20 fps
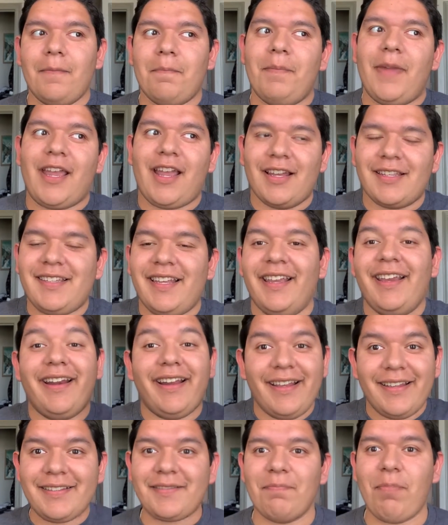because it
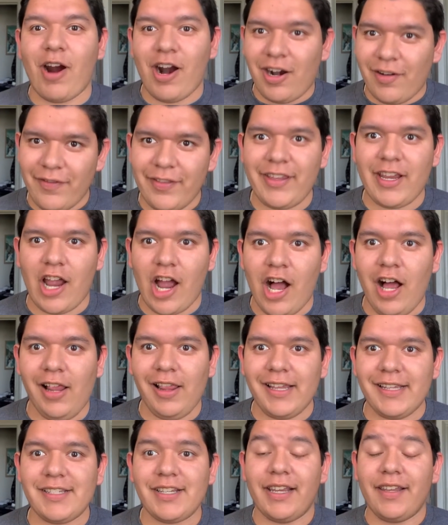is part of the
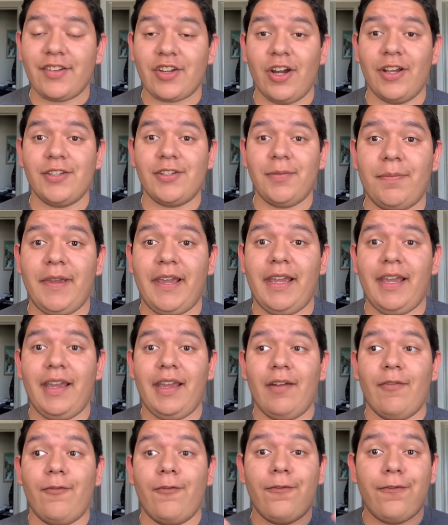college, it's going
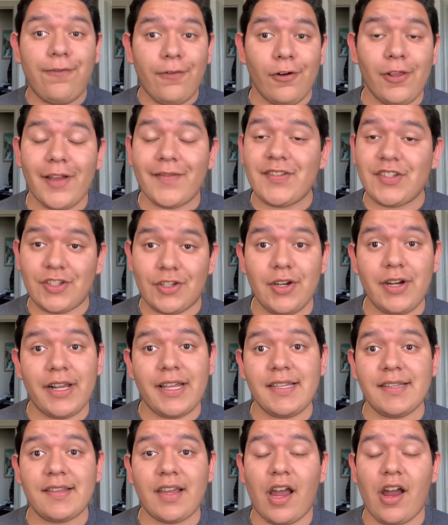be full of
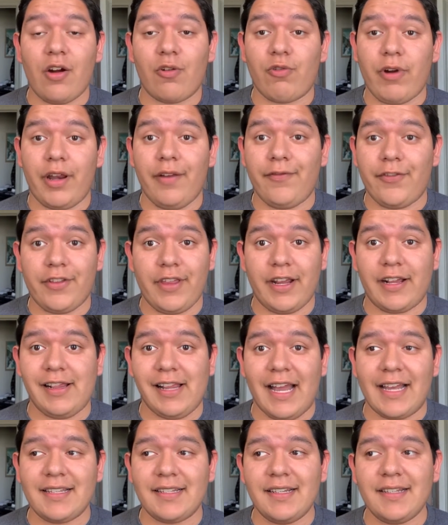students that are waiting for the
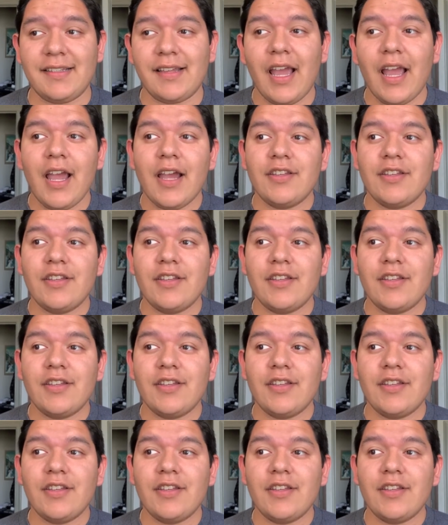classes.